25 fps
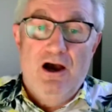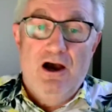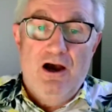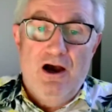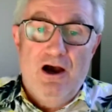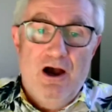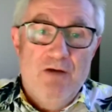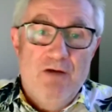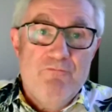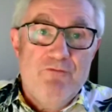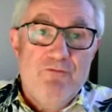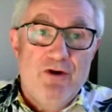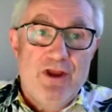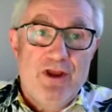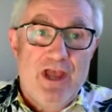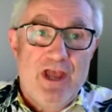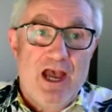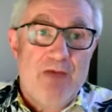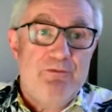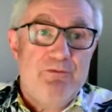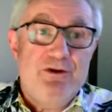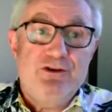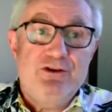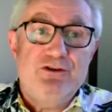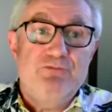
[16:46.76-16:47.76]
I'm very
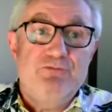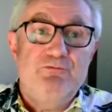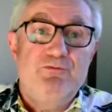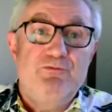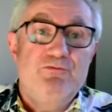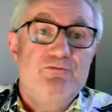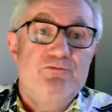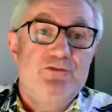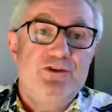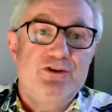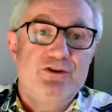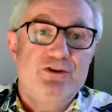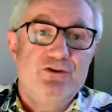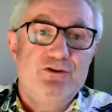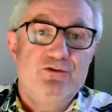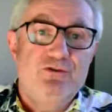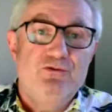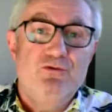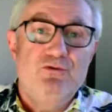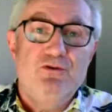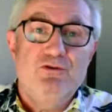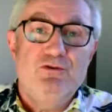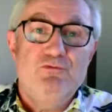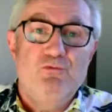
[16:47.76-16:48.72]
happy to